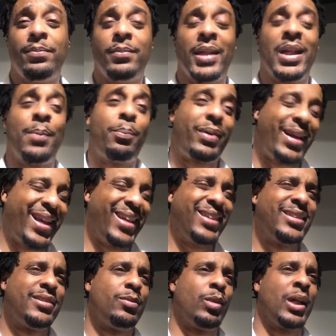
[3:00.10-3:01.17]
and a place
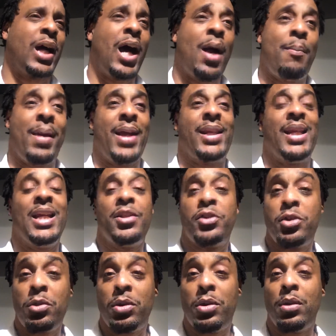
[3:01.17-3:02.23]
where God might need you
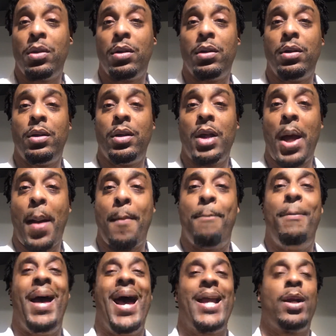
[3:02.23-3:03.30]
to
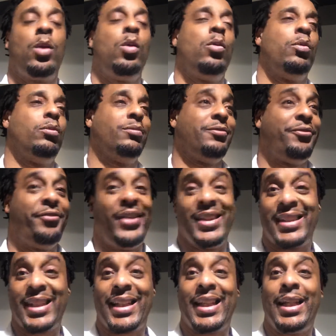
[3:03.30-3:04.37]
battle
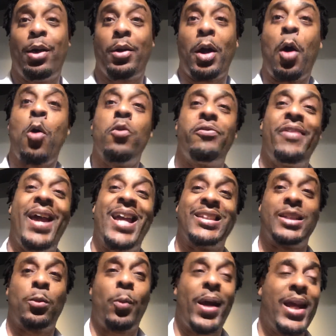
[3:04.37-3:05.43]
physically or the
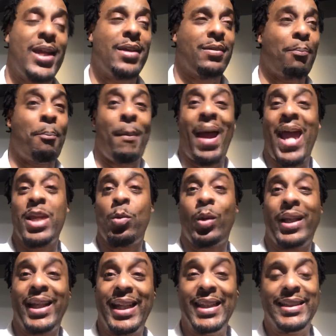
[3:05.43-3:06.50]
old-fashioned way,
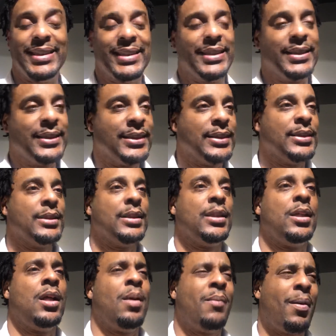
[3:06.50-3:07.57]
manually.
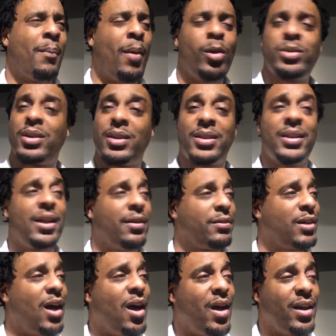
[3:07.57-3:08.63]
But most of the stuff,
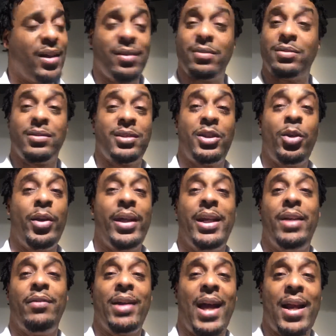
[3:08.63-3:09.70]
God, you ain't
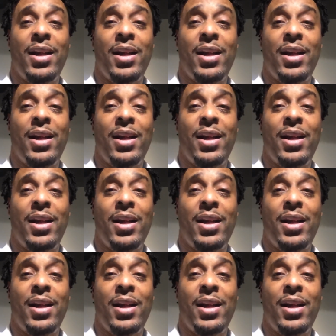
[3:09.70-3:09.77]
even gotta